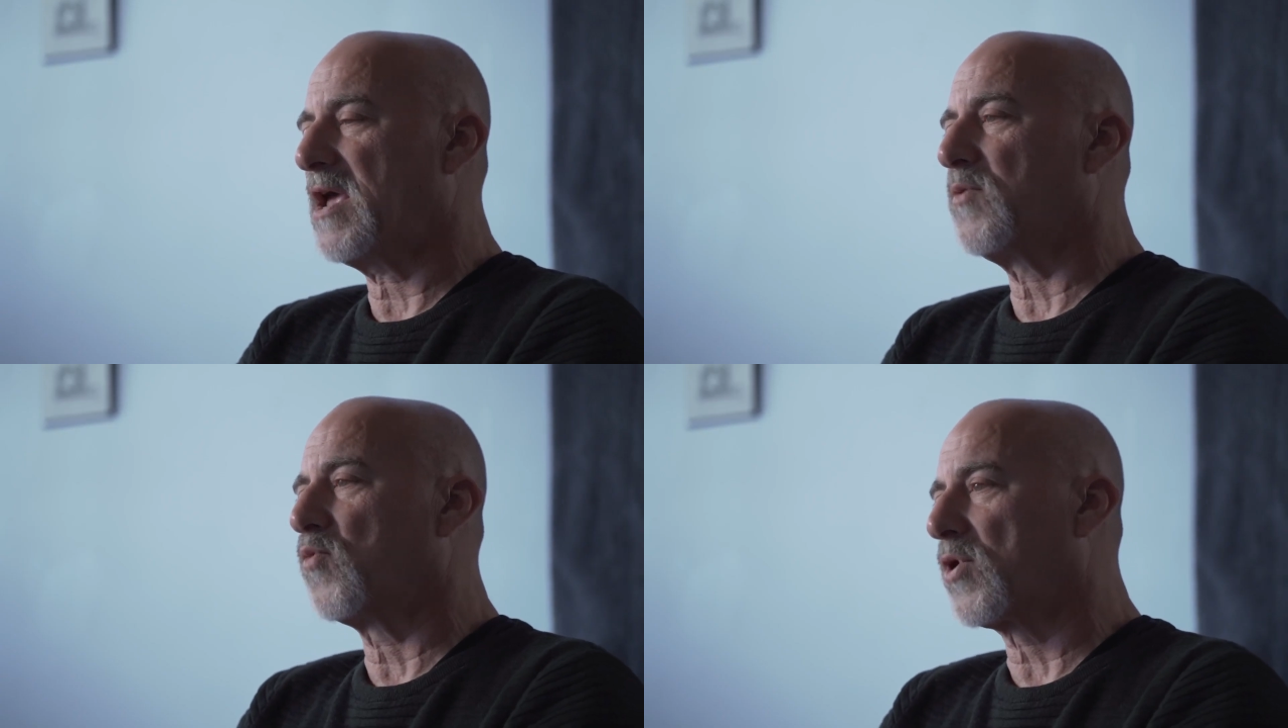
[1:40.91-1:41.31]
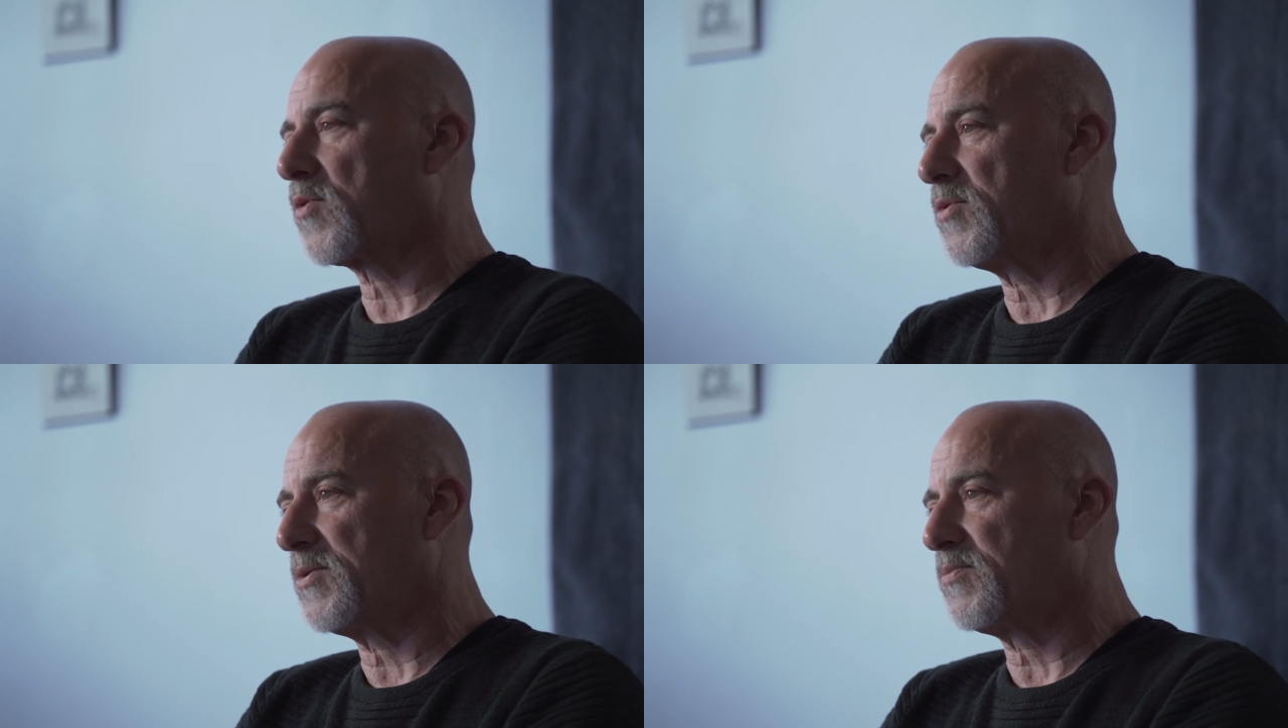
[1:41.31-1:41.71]
and
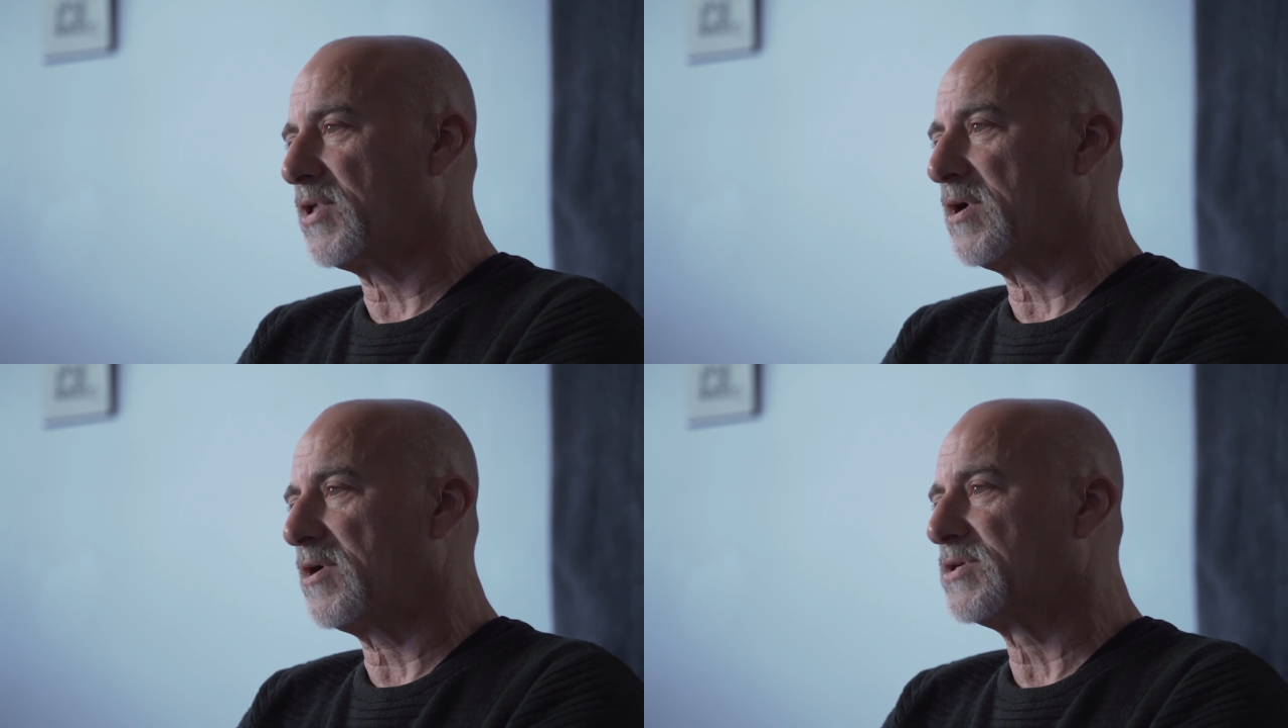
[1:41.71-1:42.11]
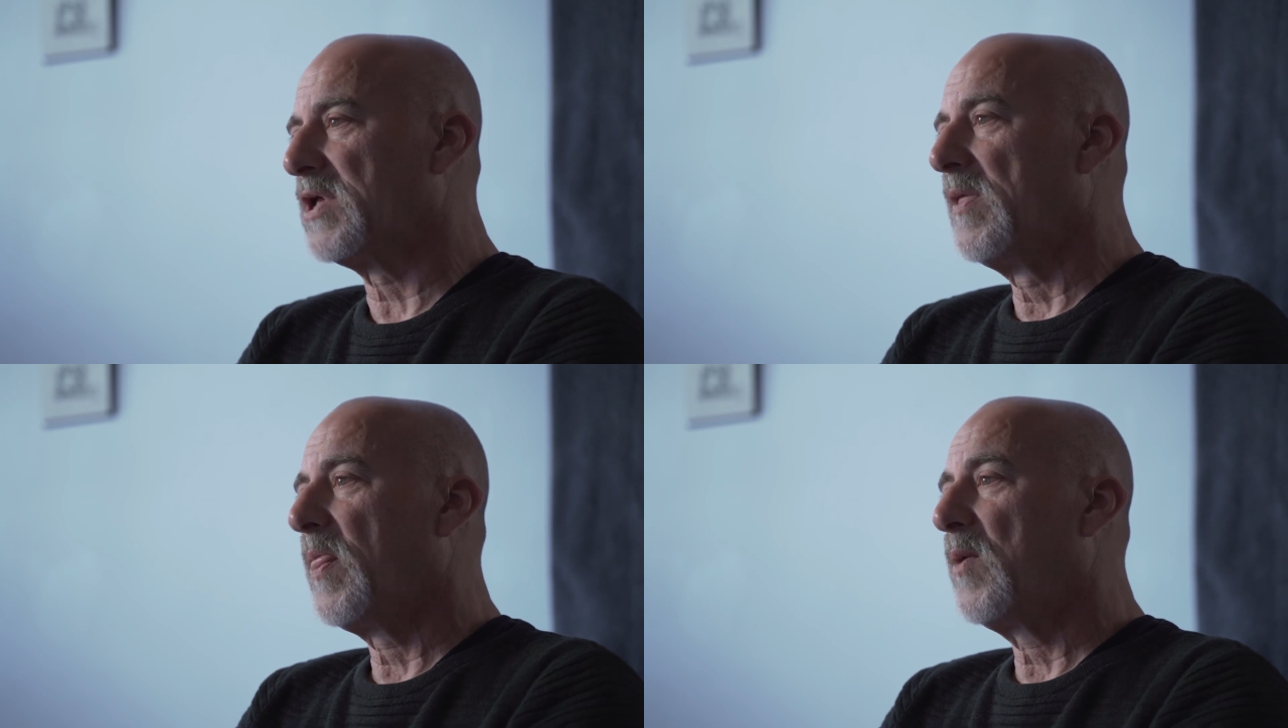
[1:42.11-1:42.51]
work with the players
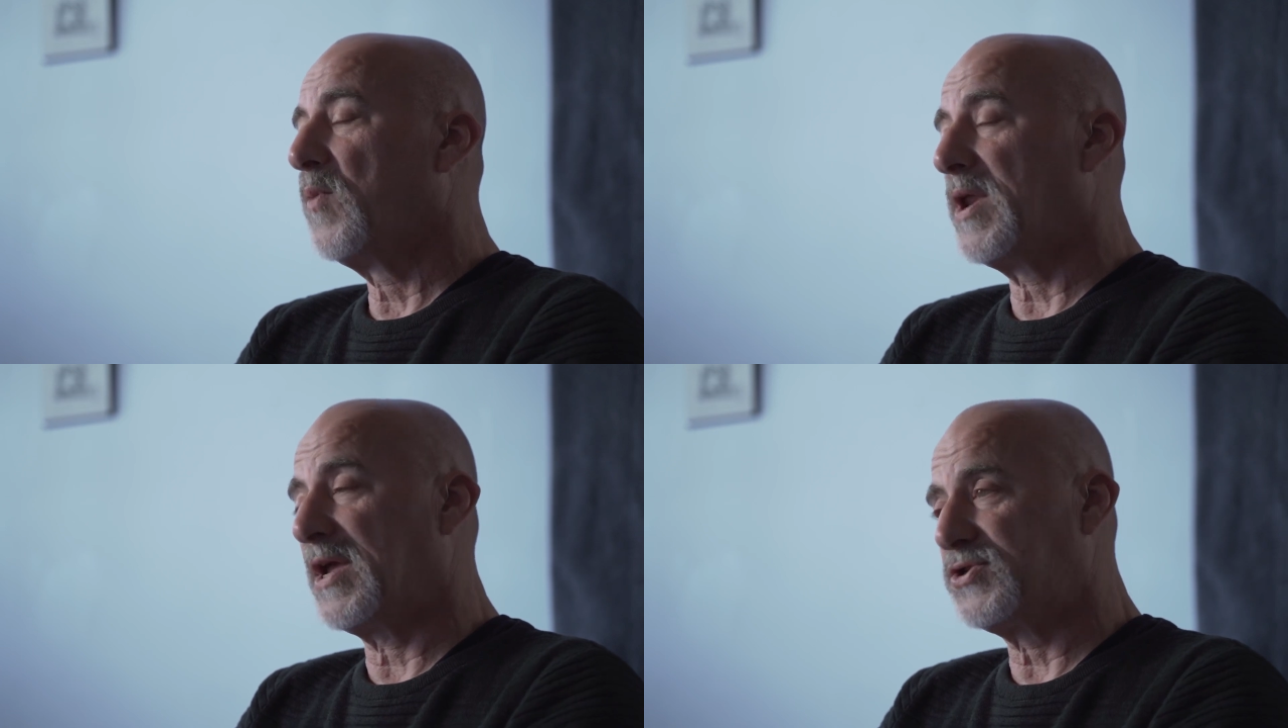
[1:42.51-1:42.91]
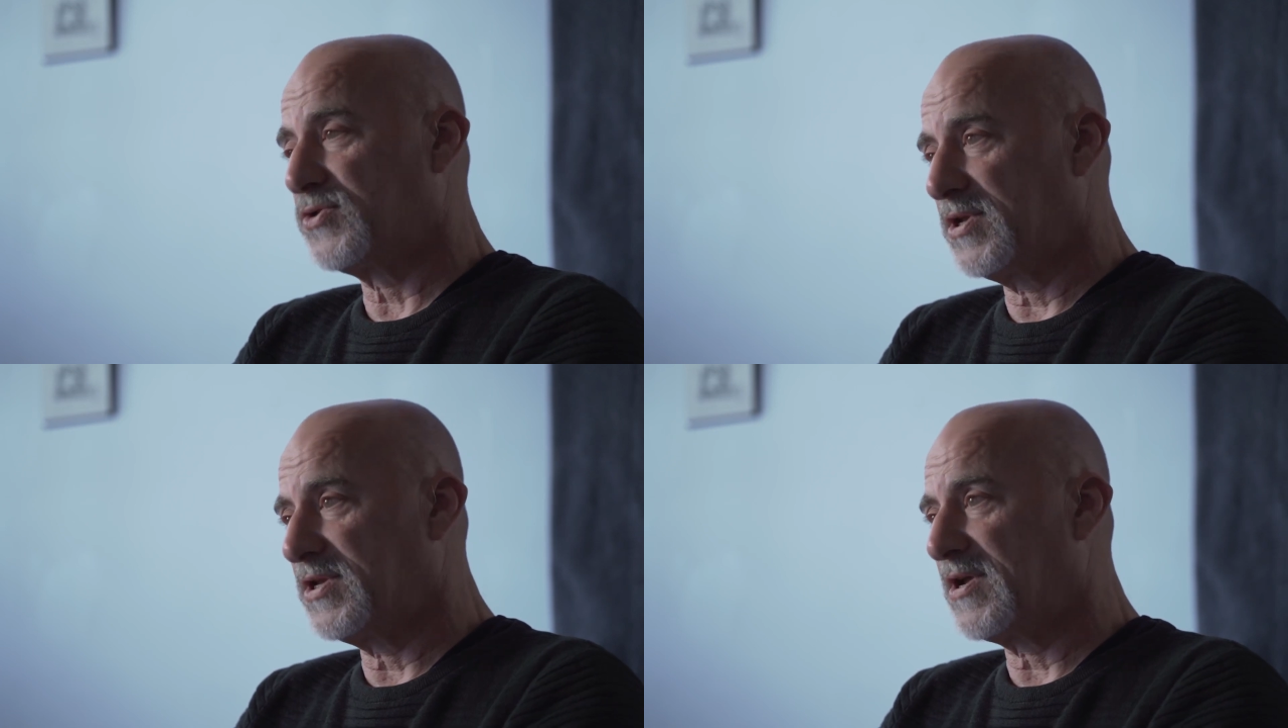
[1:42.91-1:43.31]
when I
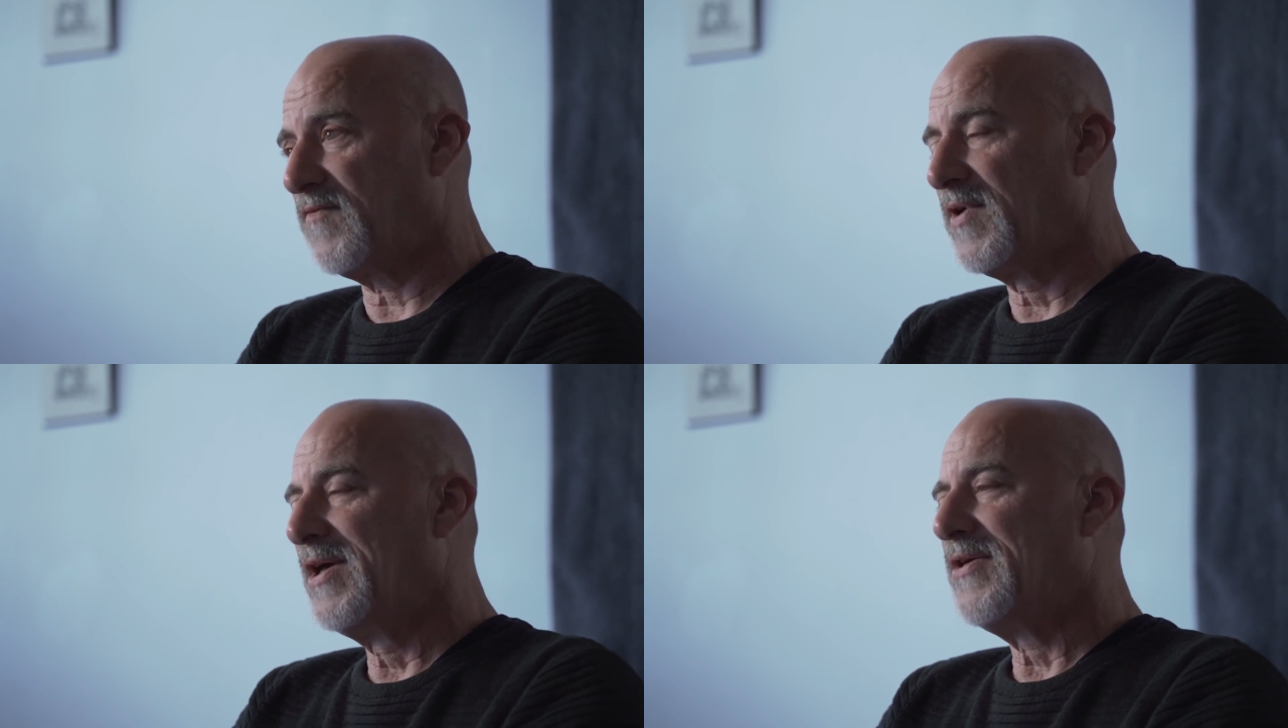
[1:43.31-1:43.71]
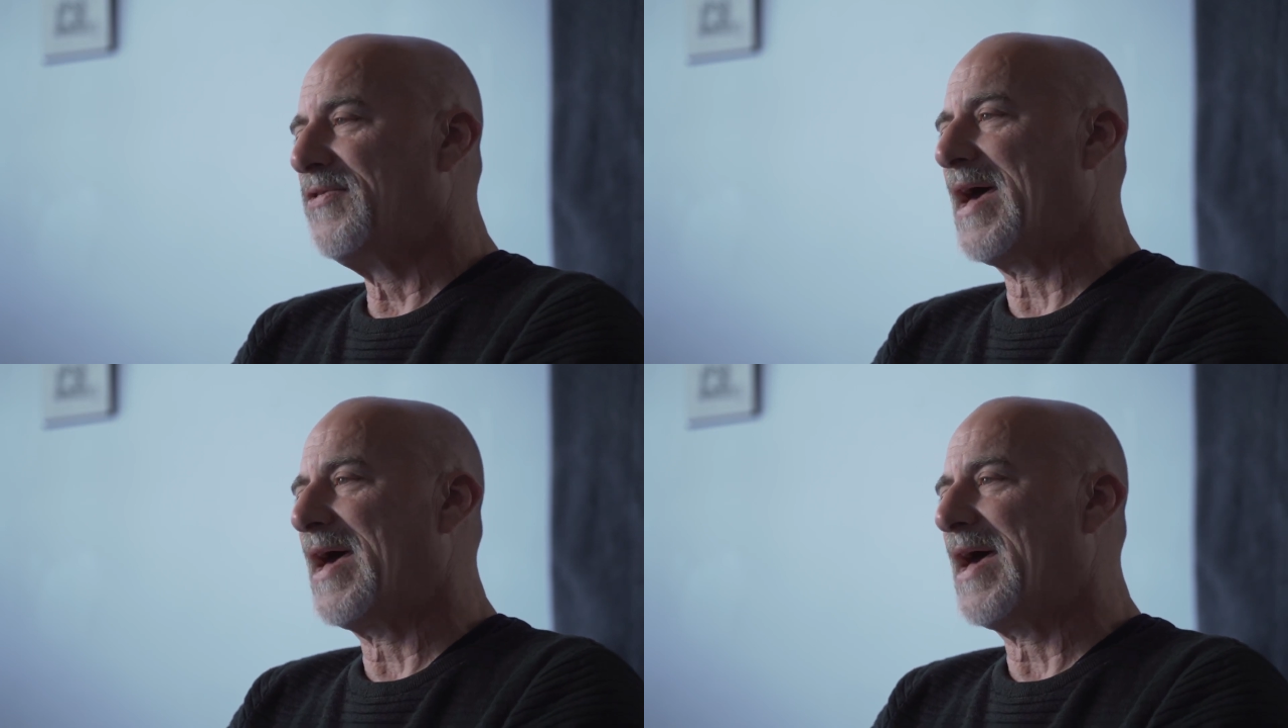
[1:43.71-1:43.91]
shouldn't have.